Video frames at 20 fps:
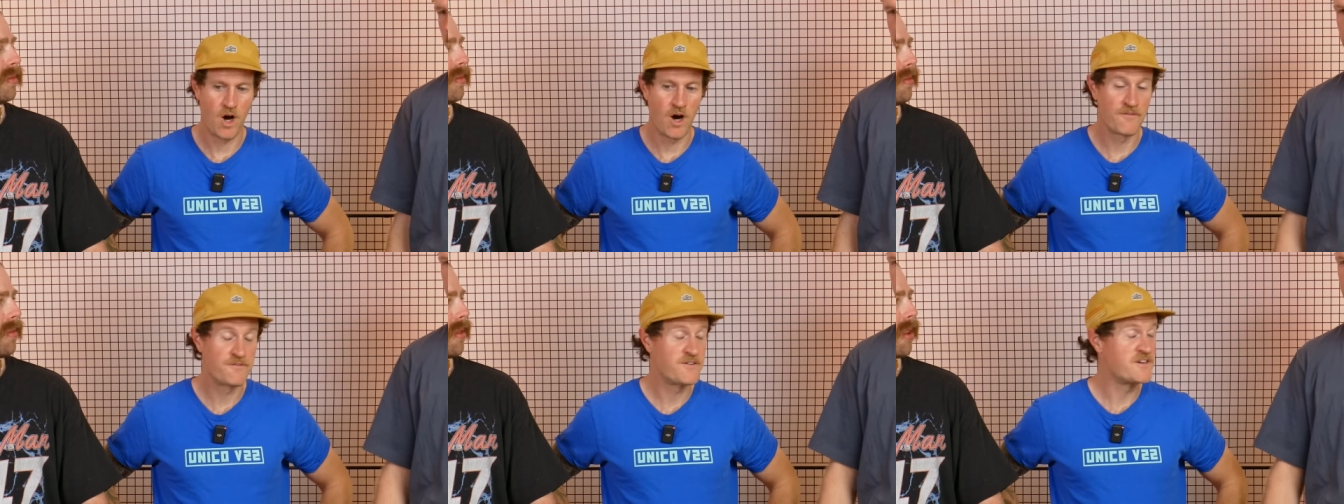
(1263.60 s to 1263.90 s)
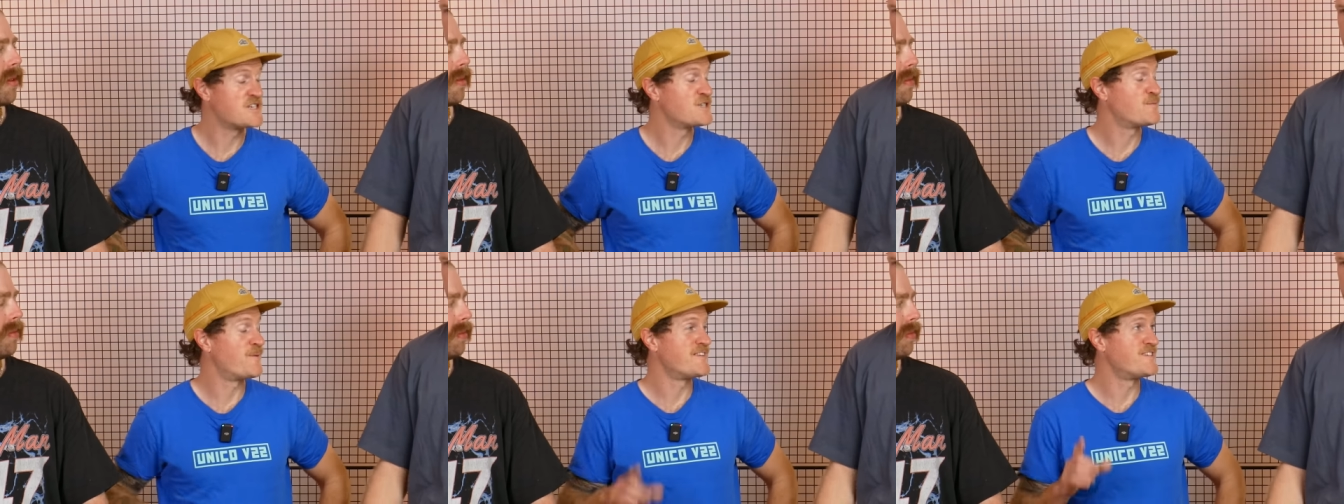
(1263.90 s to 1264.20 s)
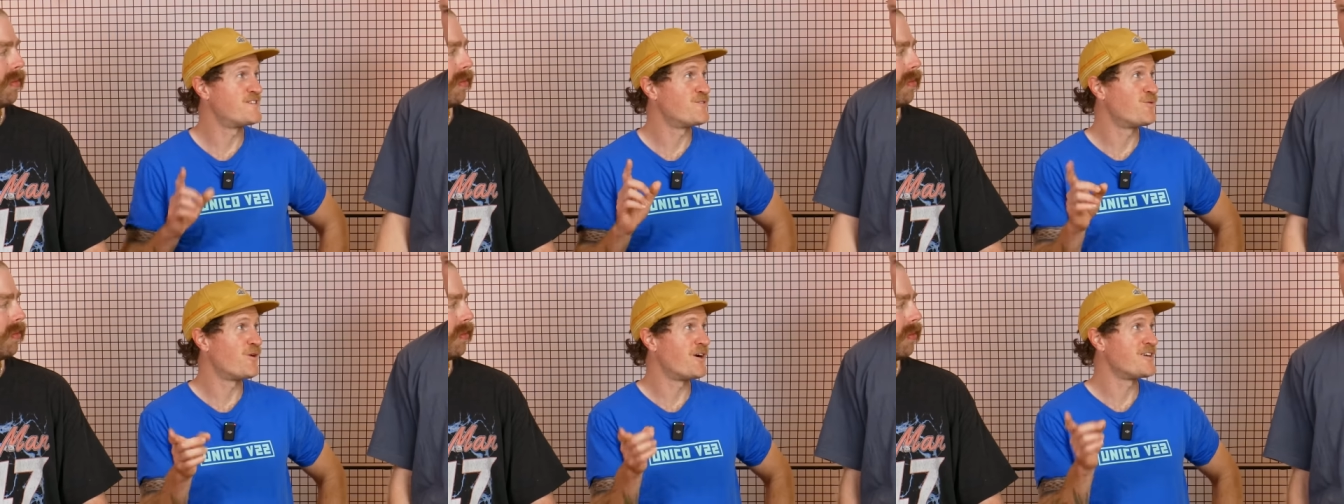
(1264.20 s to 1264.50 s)
Often
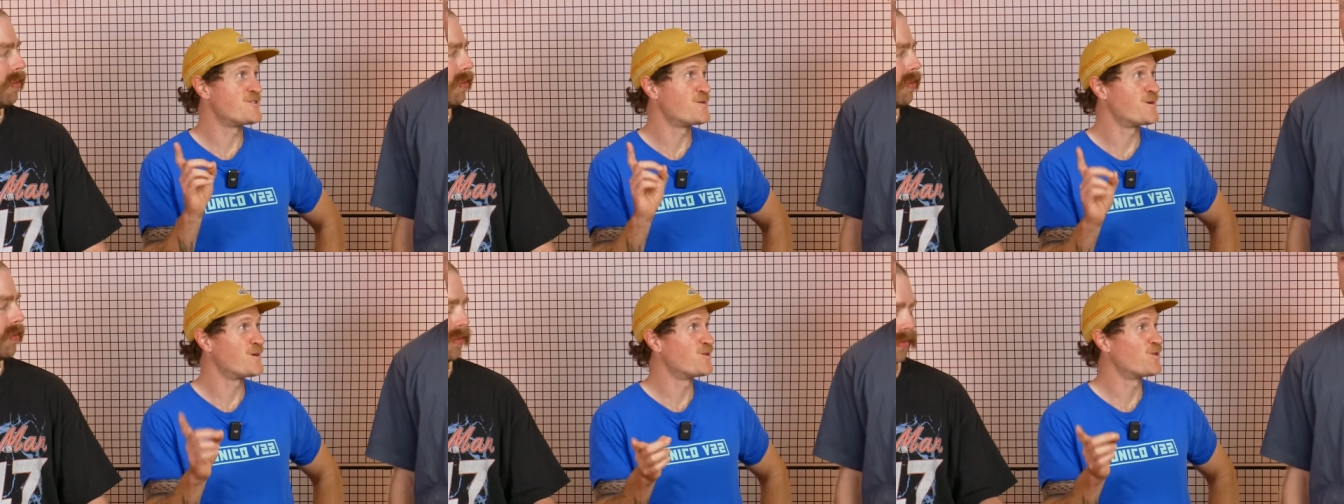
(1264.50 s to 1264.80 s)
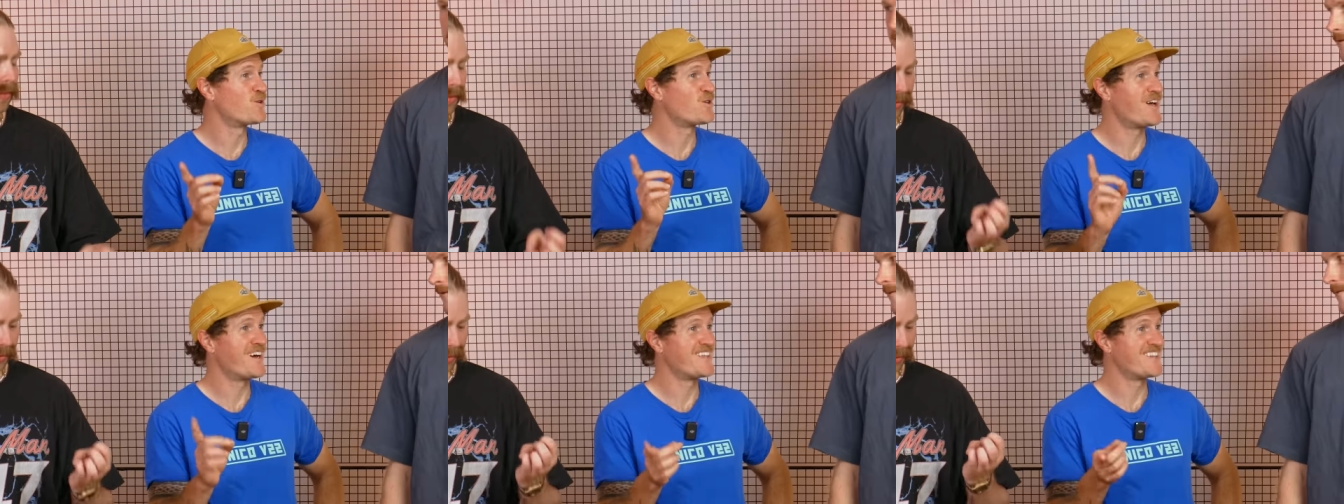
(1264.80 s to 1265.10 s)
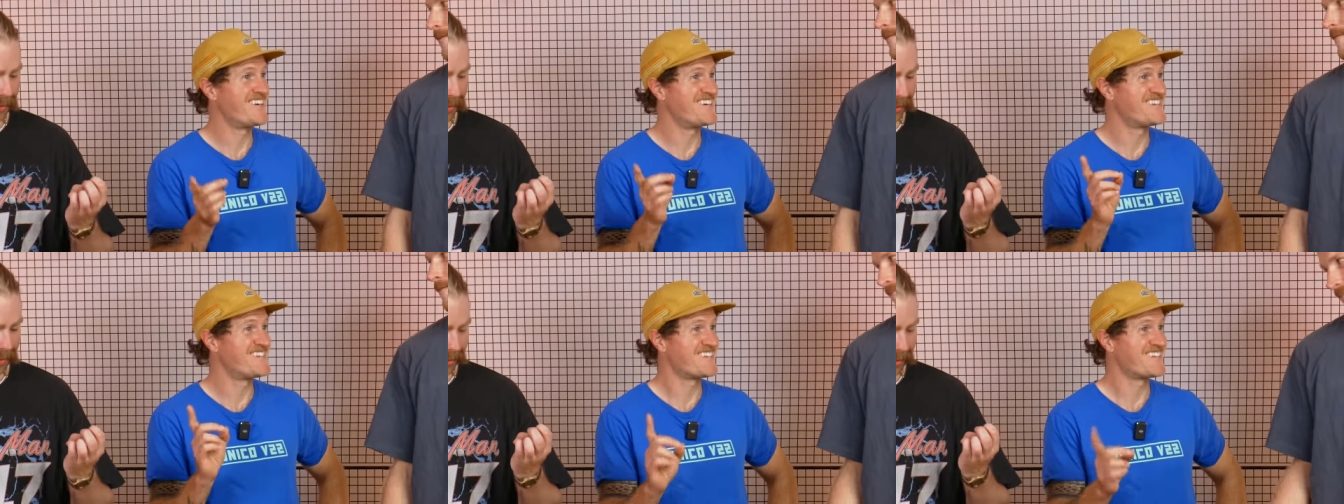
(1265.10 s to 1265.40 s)
expensive wines will look like
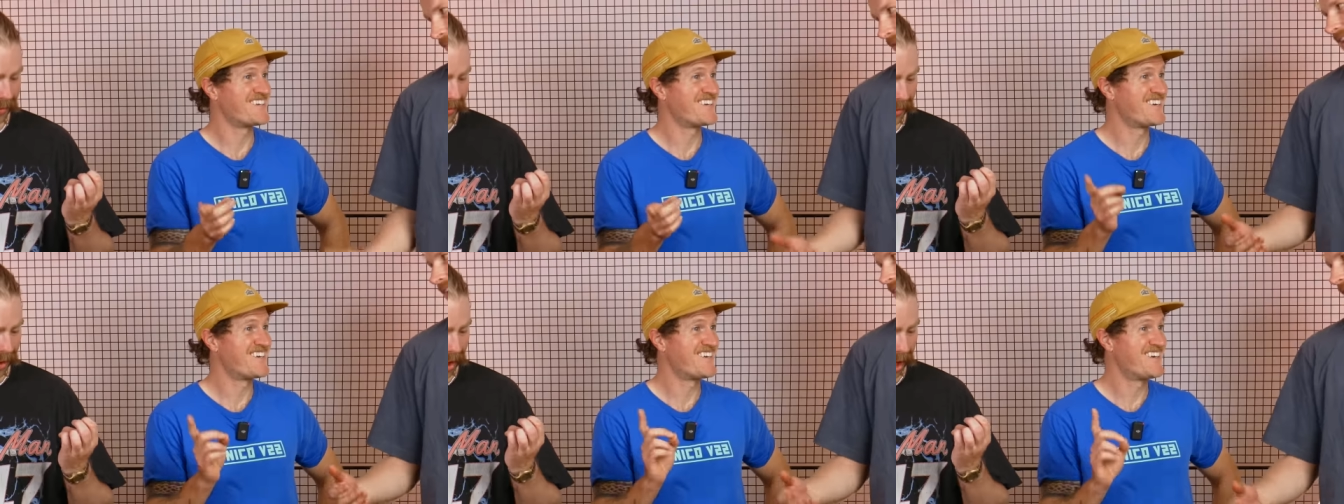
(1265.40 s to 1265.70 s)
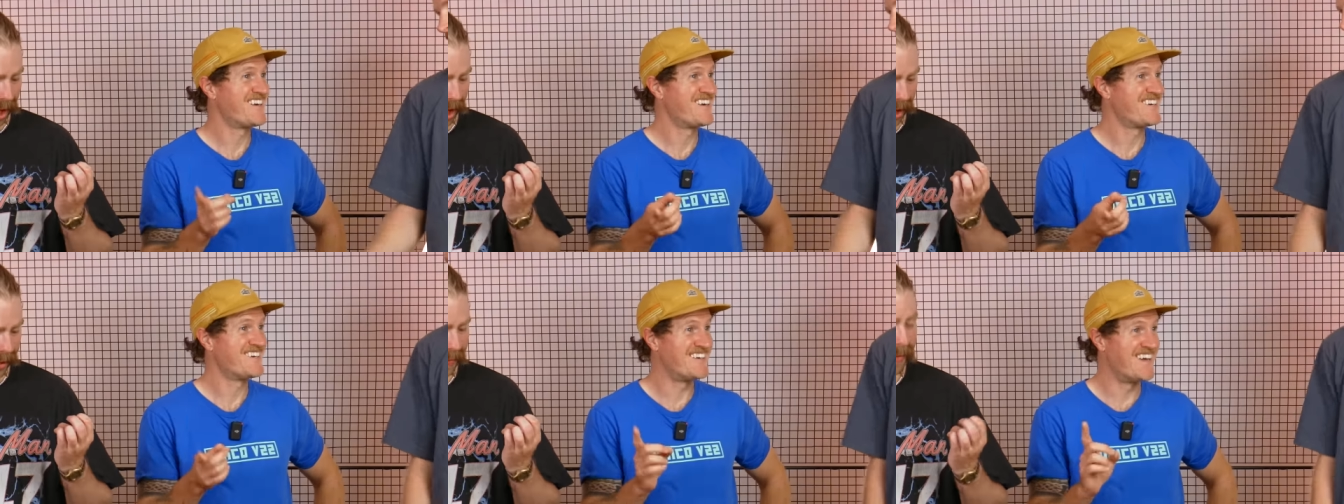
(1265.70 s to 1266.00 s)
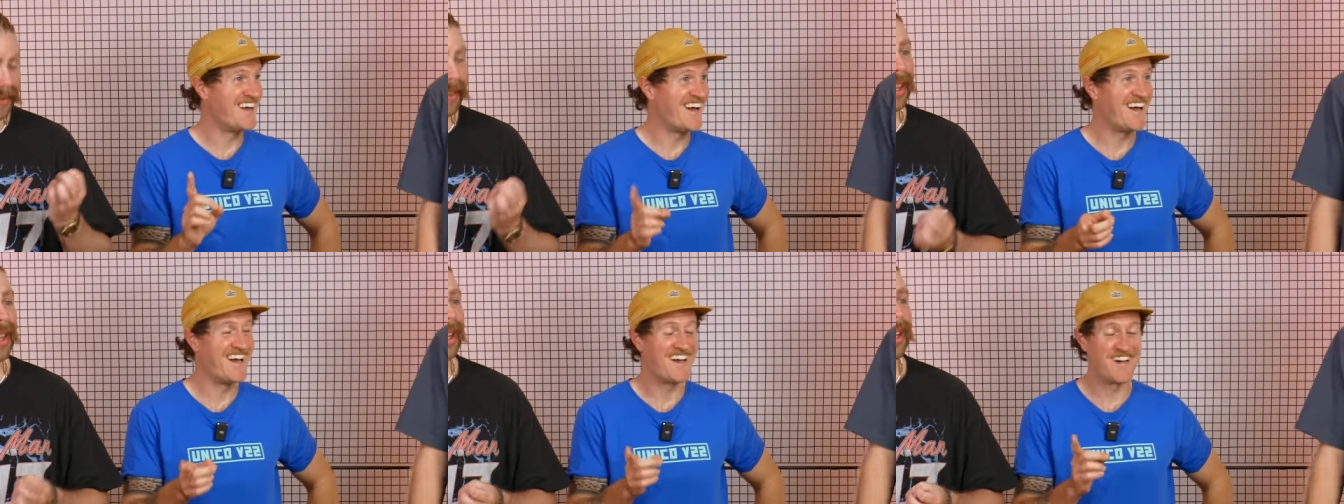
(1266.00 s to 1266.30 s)
this.
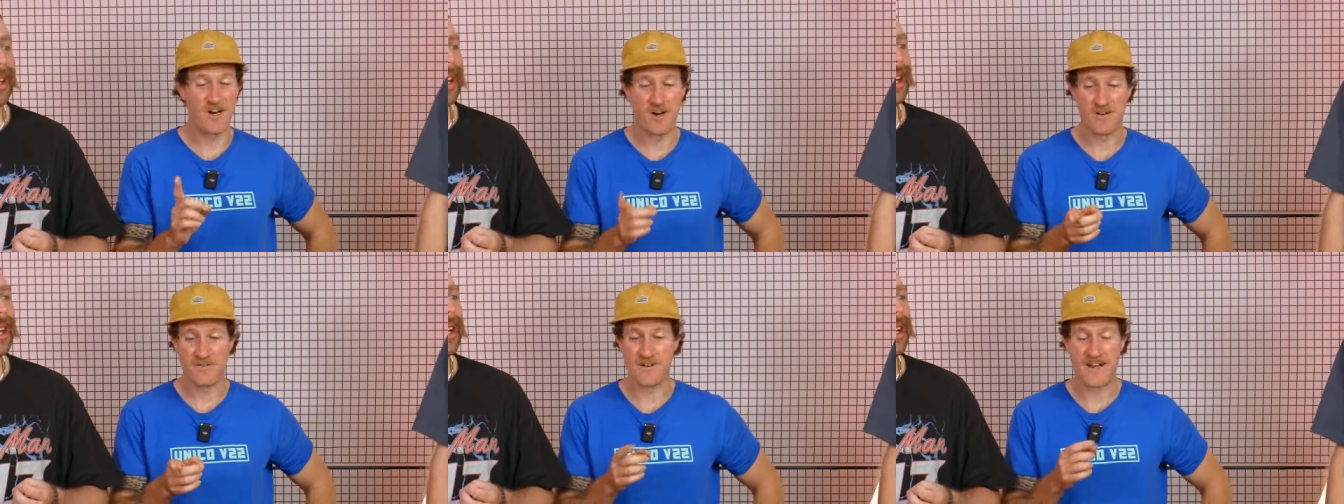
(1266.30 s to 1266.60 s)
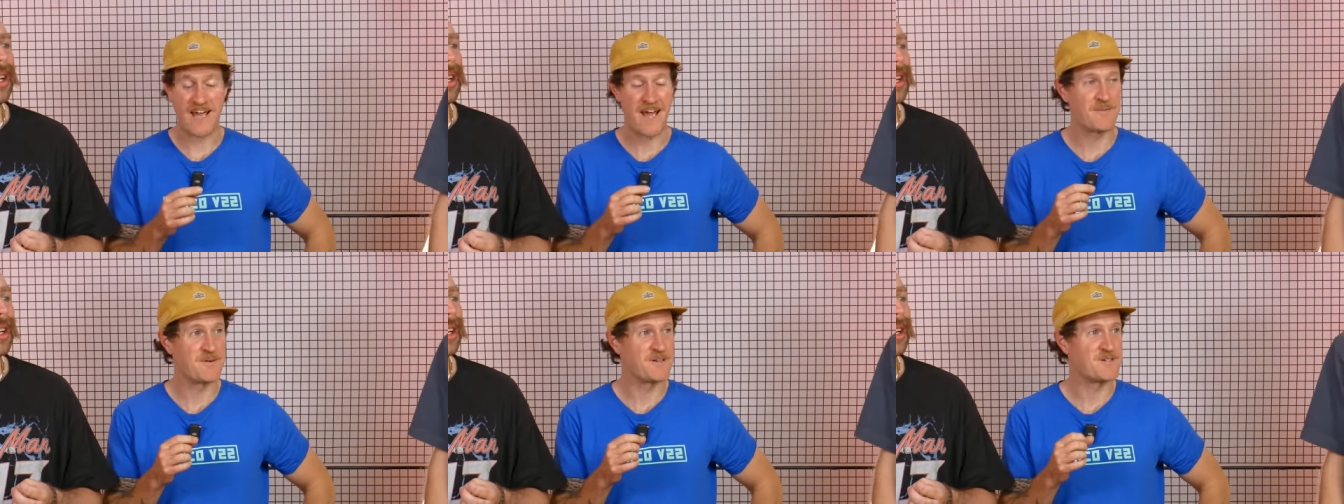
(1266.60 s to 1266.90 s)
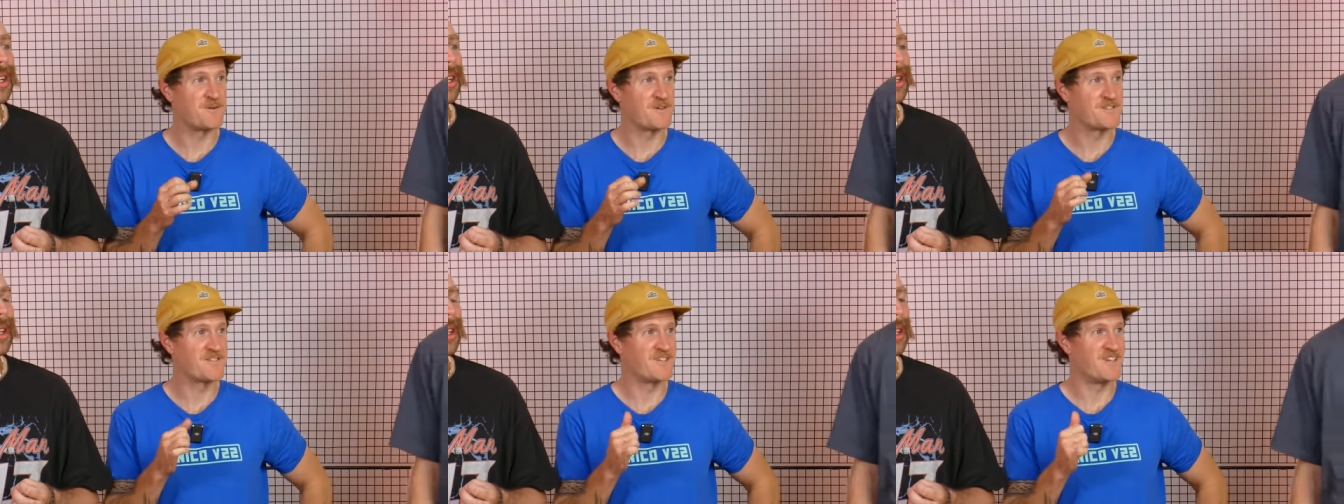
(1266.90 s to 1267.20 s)
Yeah, often. How much
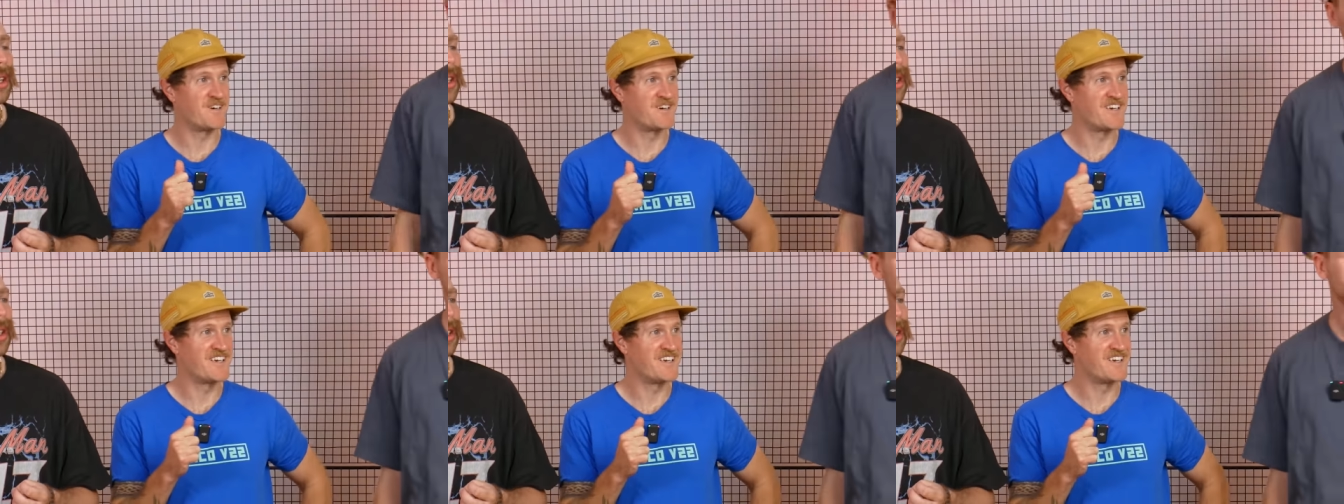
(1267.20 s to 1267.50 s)
was it, Lockie?